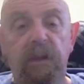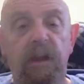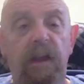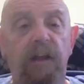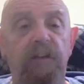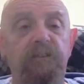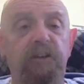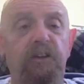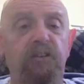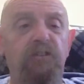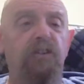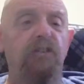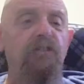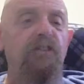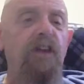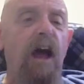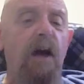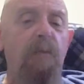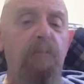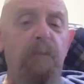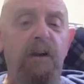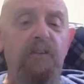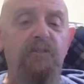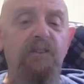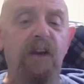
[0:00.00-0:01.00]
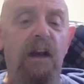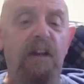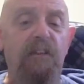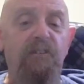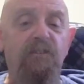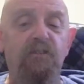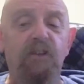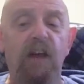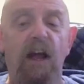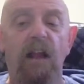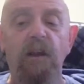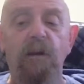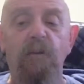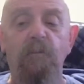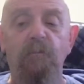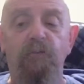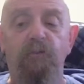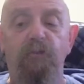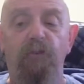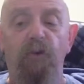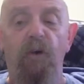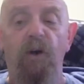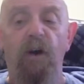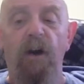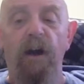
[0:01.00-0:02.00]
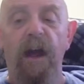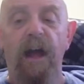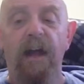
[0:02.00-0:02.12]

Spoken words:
This is how much I'd sell them for,"